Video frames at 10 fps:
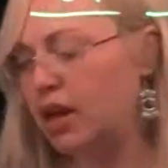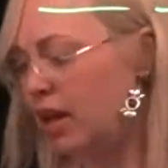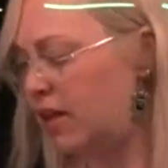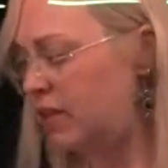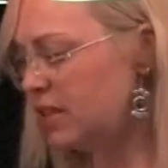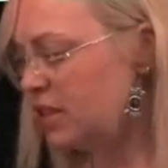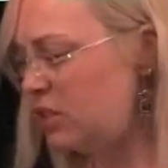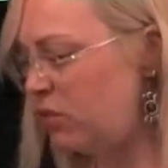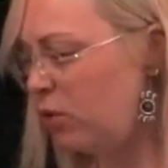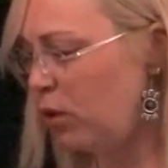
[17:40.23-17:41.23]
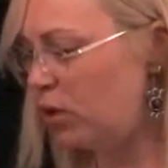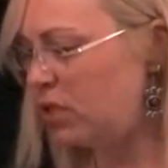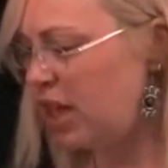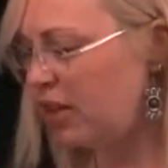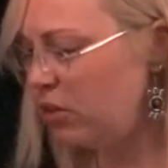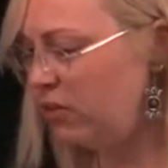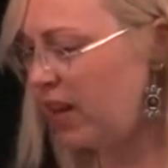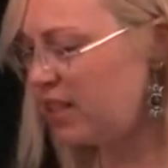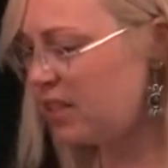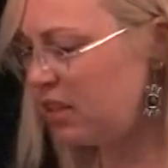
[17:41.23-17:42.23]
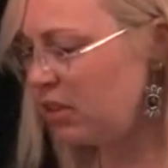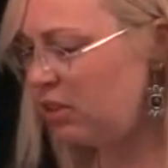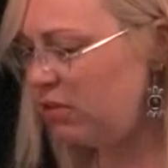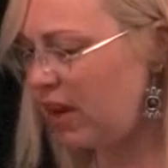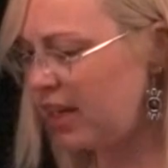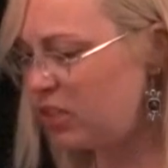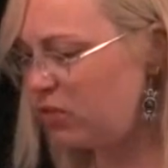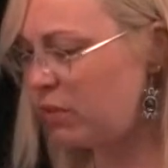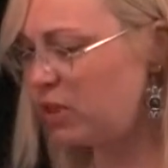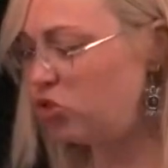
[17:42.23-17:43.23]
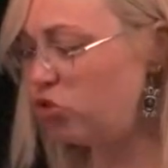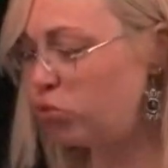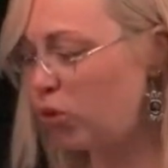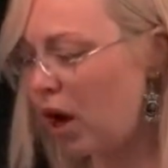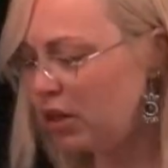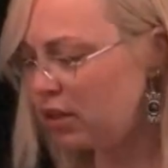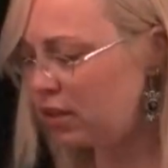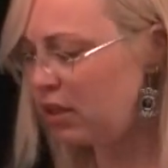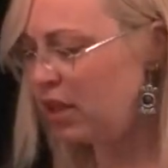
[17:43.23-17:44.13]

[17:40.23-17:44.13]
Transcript: And this is for tunneled vascular device from the trunk